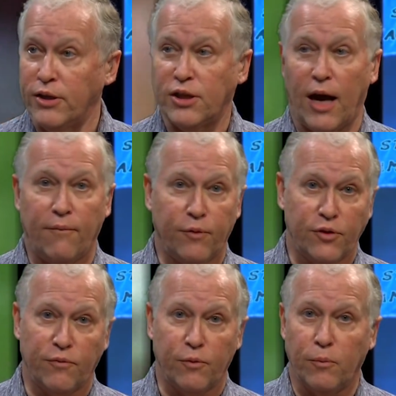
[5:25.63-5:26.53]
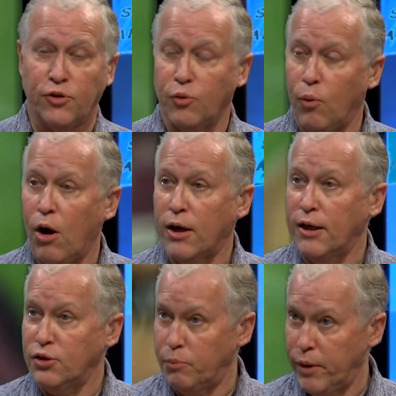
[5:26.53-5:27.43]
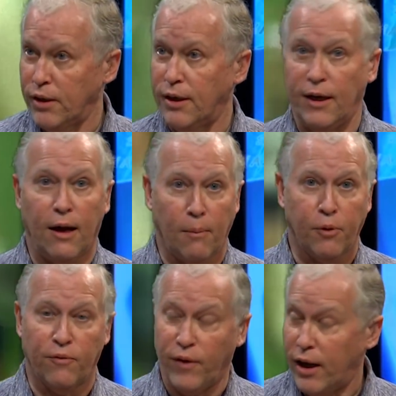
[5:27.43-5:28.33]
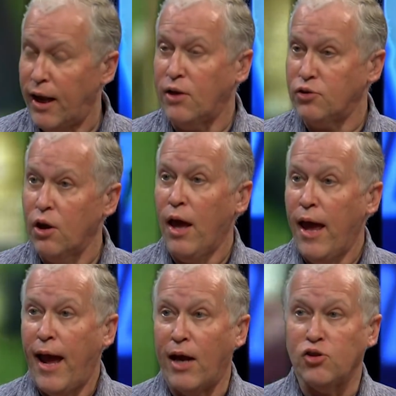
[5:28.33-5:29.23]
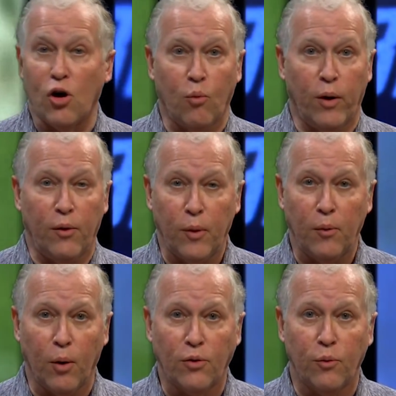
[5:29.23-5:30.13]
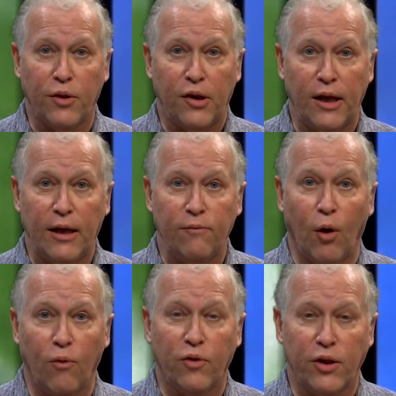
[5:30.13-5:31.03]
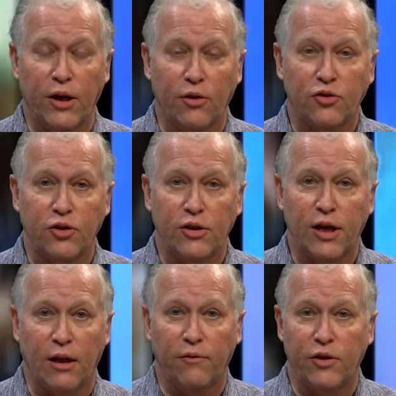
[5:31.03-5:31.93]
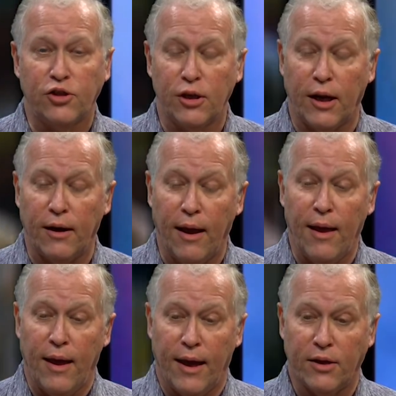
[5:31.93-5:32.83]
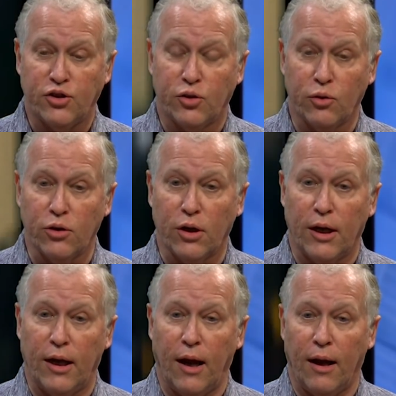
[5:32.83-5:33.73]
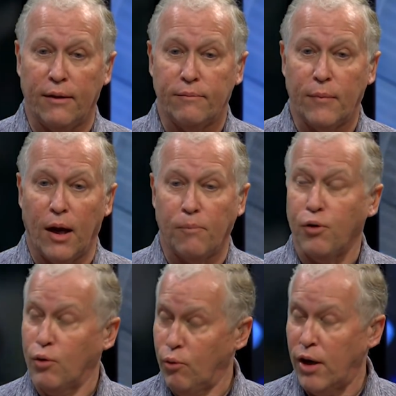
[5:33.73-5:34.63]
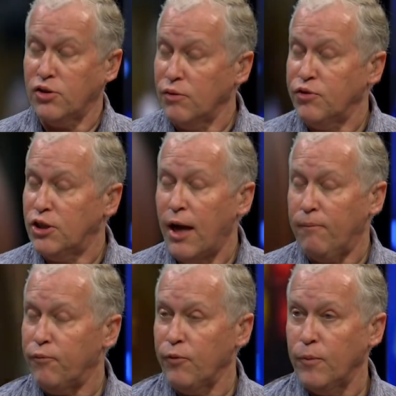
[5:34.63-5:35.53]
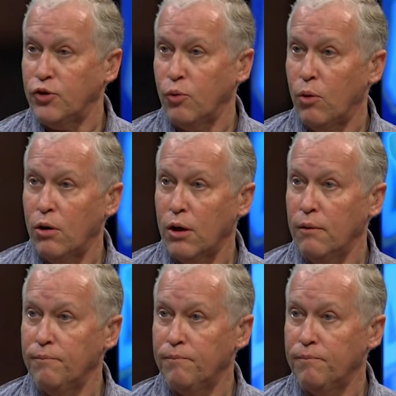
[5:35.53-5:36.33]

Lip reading: Lakes Conference and for Mishawaka. He's a big Dean Huppert fan, as are we. We worked with Dean over the years in television, and it's certainly a progressive step for Mishawaka.